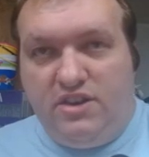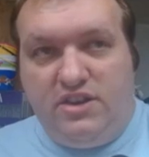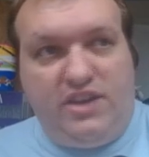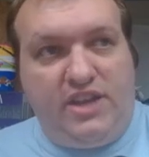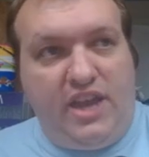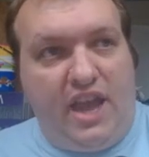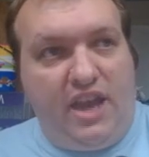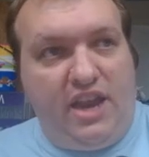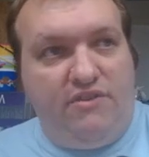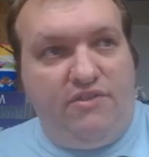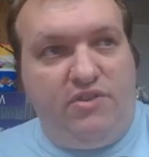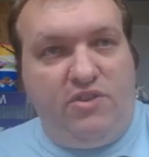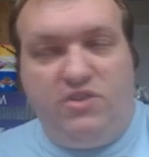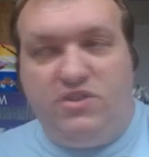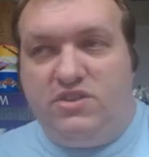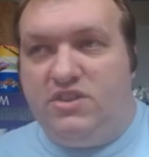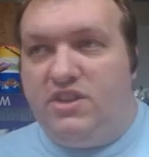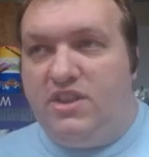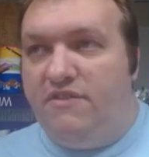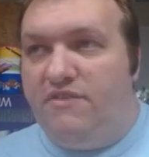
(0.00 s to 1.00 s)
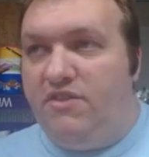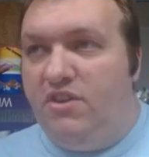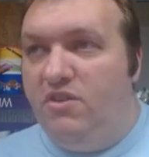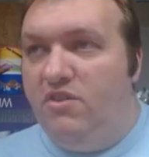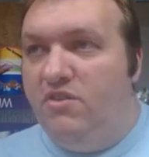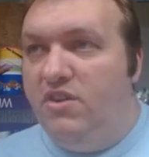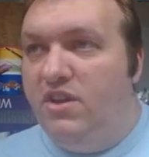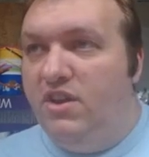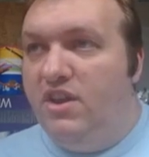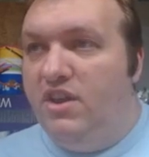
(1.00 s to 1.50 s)
10 if you
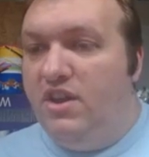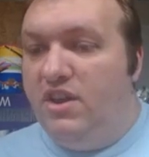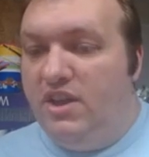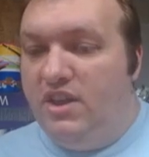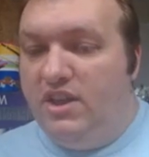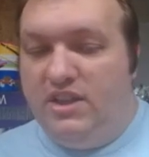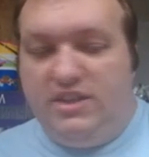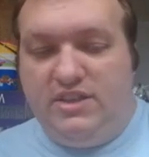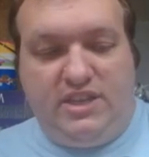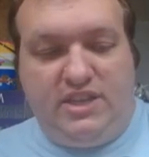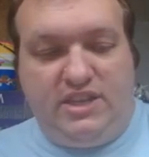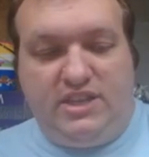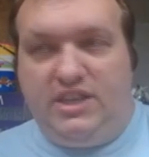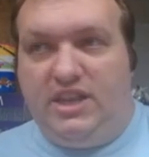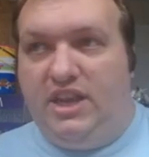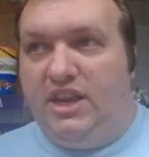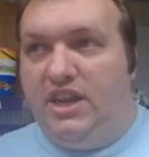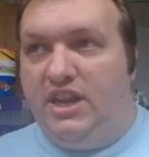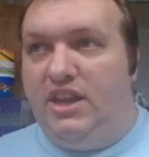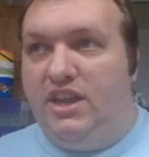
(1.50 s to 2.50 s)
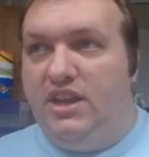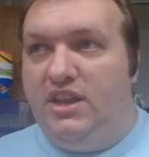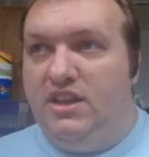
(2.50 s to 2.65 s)
succeeded.